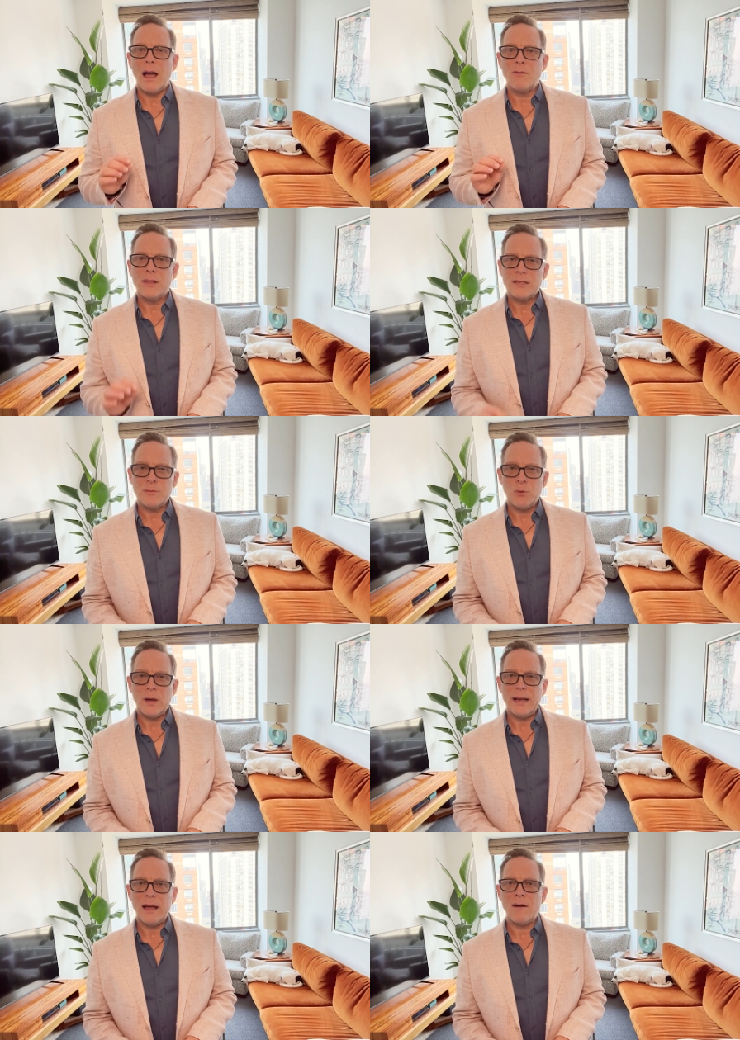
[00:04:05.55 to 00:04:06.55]
I would like to
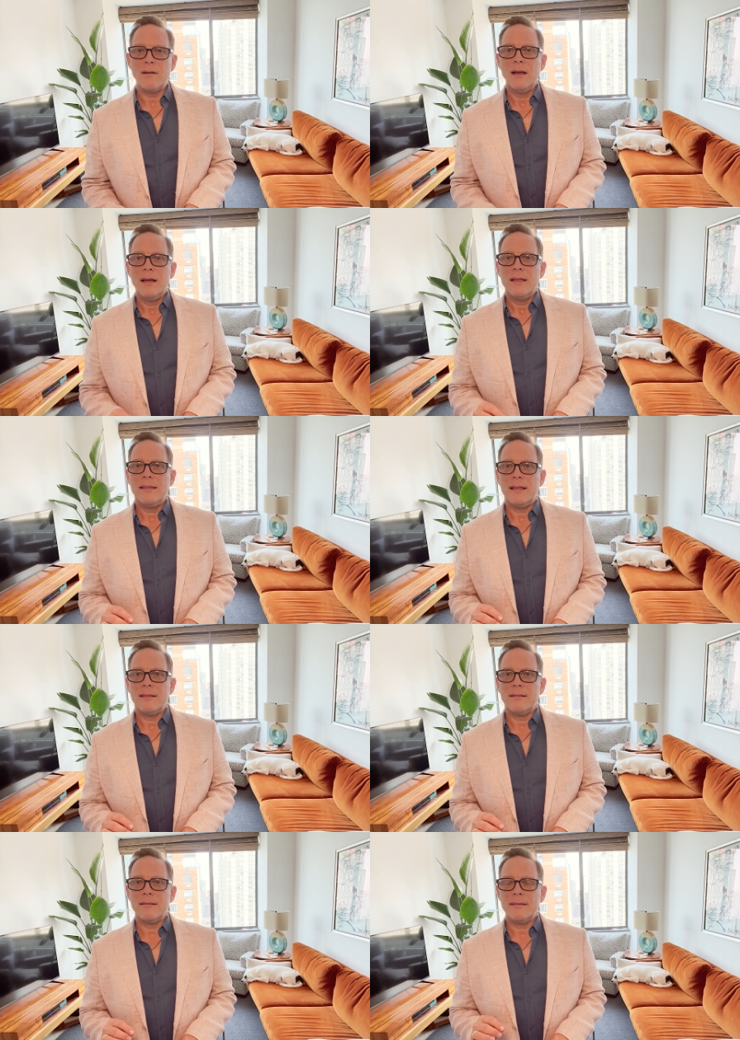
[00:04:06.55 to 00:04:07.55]
point out that
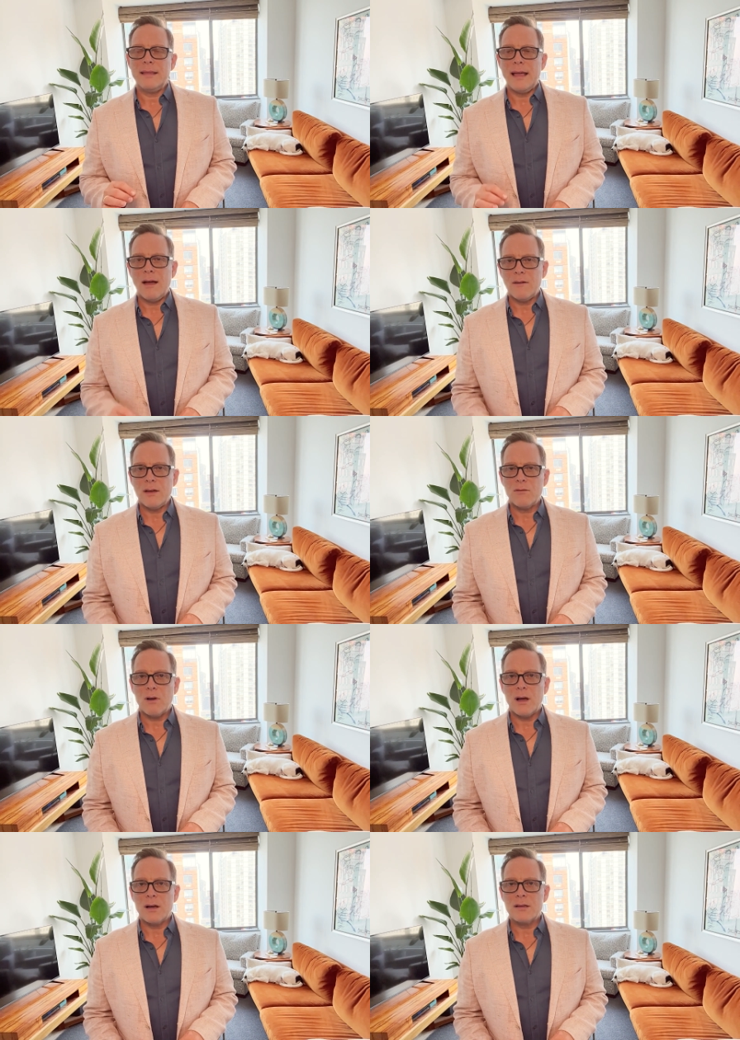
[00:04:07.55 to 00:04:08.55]
the area
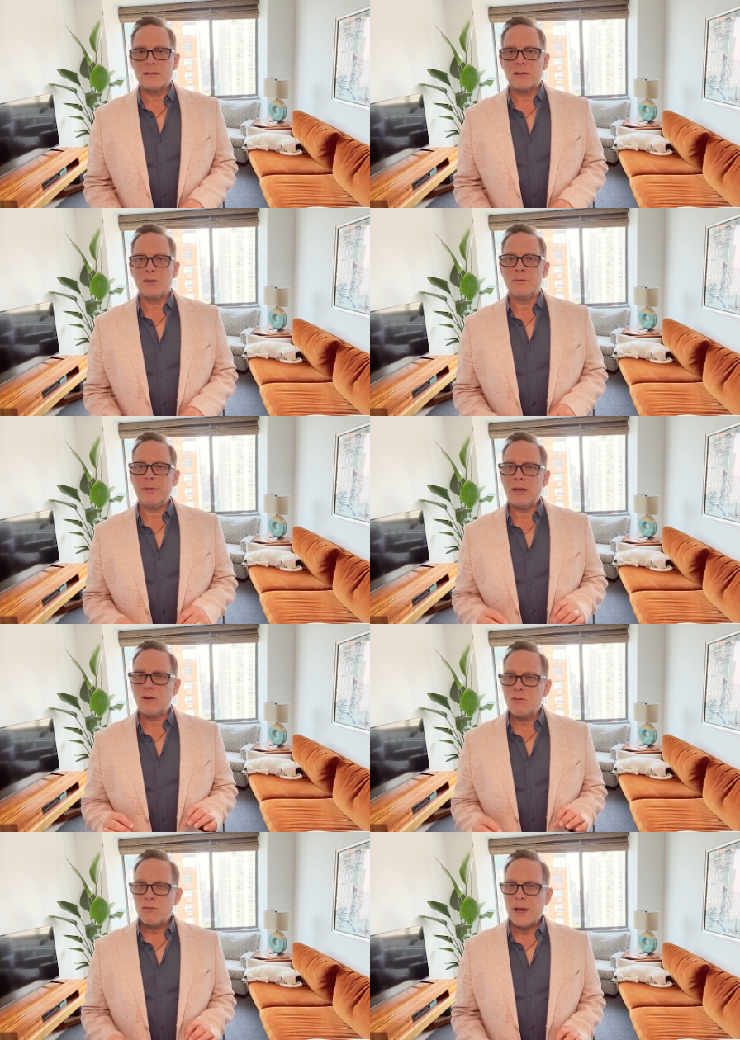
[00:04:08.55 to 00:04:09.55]
rugs could be a